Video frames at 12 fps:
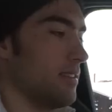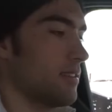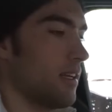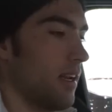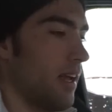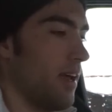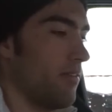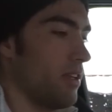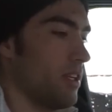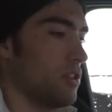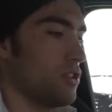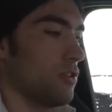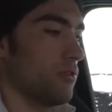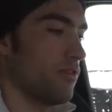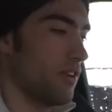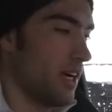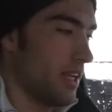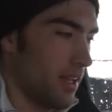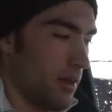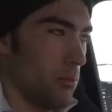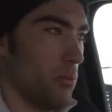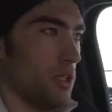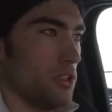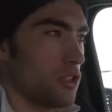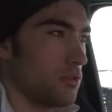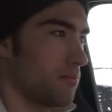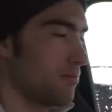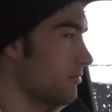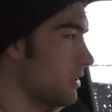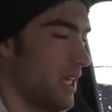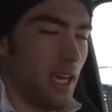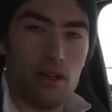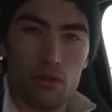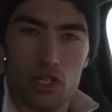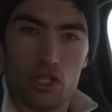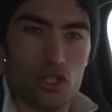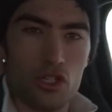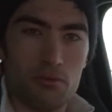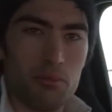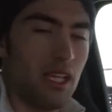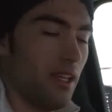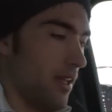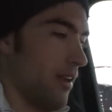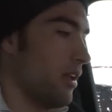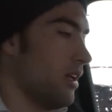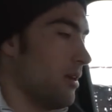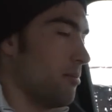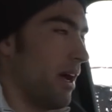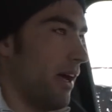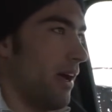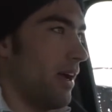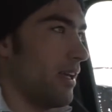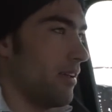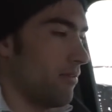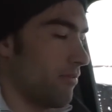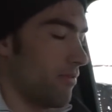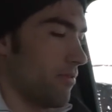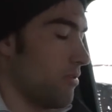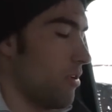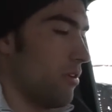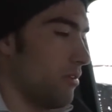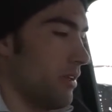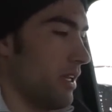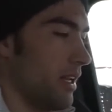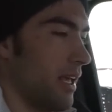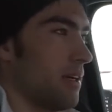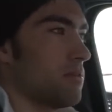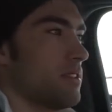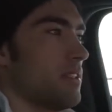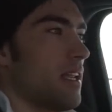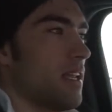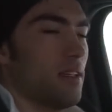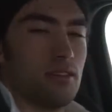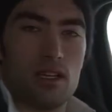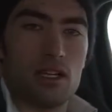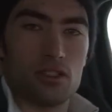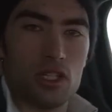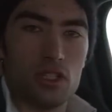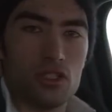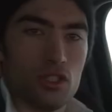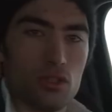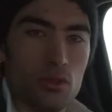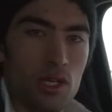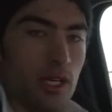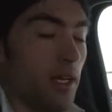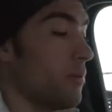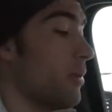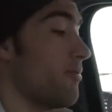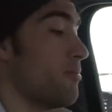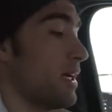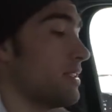it's going to have an issue finding which gear it should be in, but I have not encountered any such issue with my